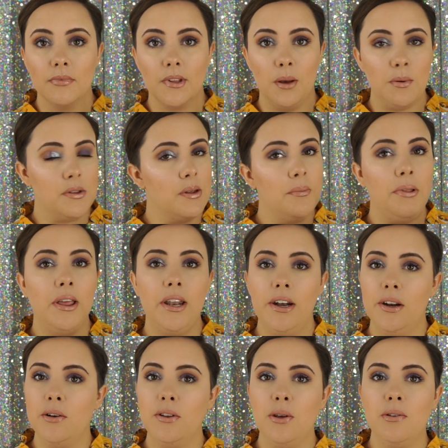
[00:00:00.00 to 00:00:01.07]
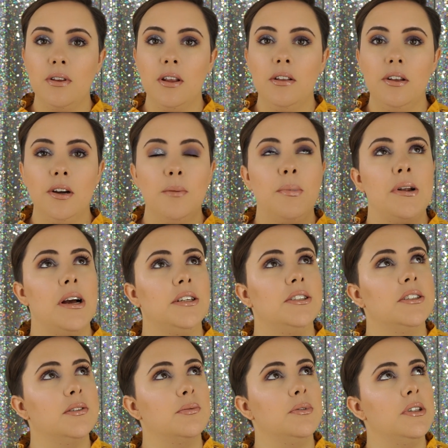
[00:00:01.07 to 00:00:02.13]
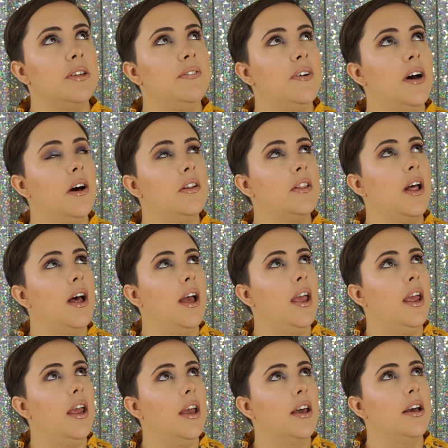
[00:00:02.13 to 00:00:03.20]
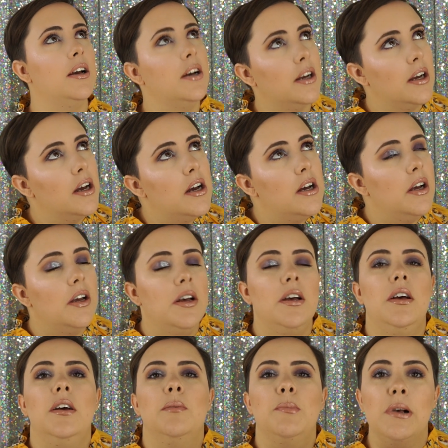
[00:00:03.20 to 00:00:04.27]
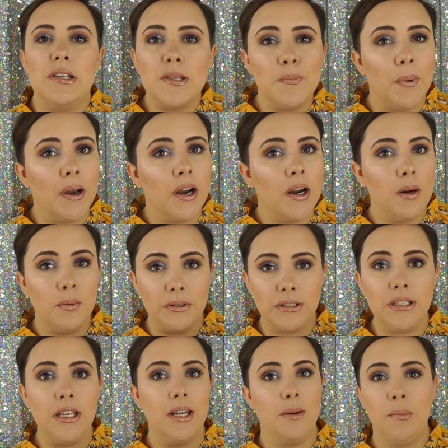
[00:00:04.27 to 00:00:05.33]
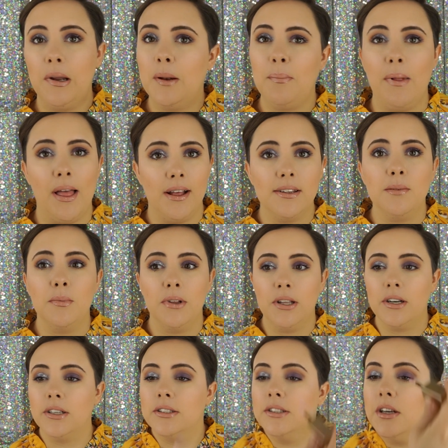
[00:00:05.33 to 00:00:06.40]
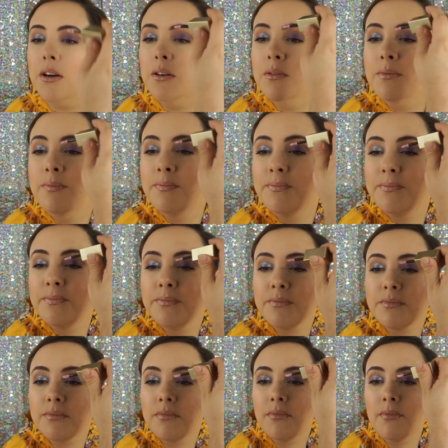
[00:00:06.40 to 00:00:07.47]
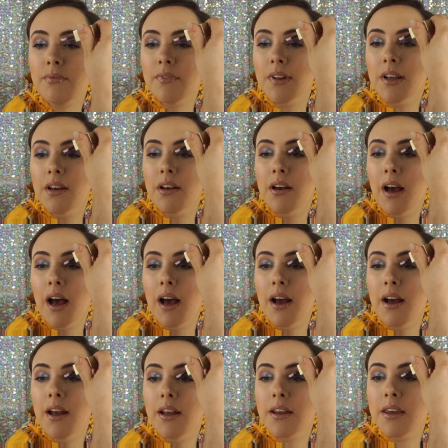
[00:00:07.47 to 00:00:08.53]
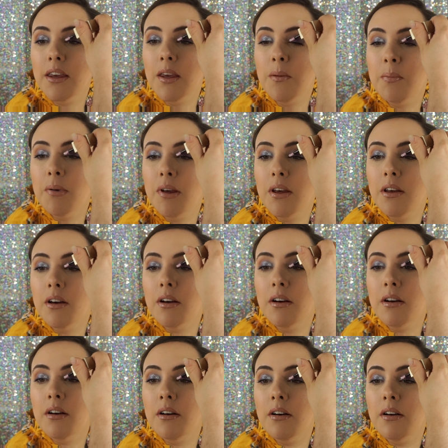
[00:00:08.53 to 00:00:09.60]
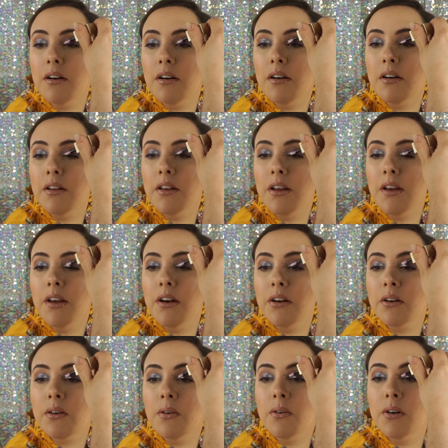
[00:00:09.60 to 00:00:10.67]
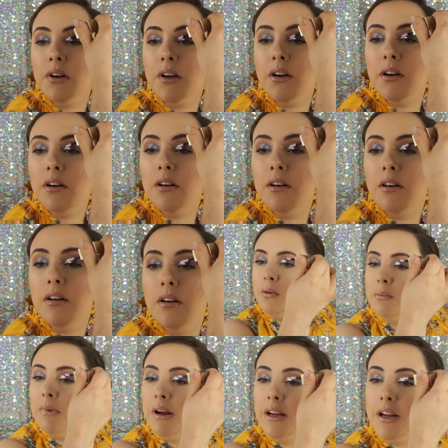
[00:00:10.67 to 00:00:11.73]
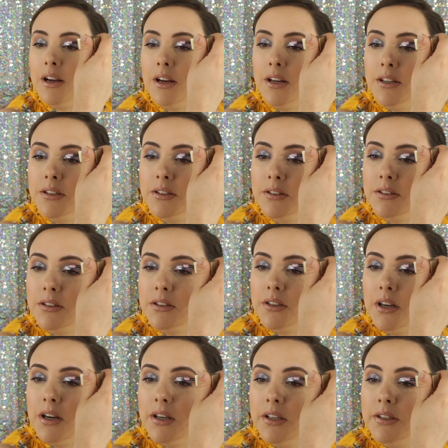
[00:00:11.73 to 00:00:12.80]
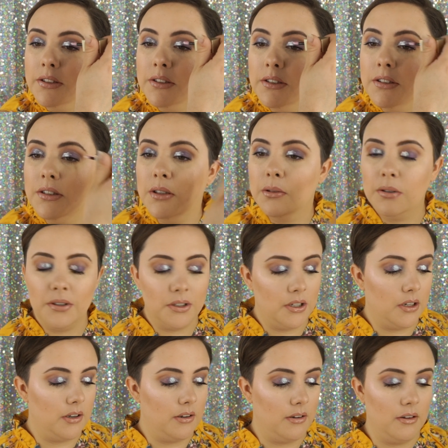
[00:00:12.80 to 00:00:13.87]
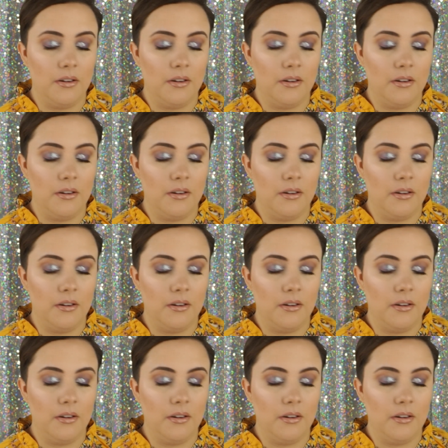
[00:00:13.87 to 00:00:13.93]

wasn't planning on using glitter, but I just really felt like my spirit was leading me to apply some glitter. So I keep it on the inner corner. Oh my gosh. God, it's so good.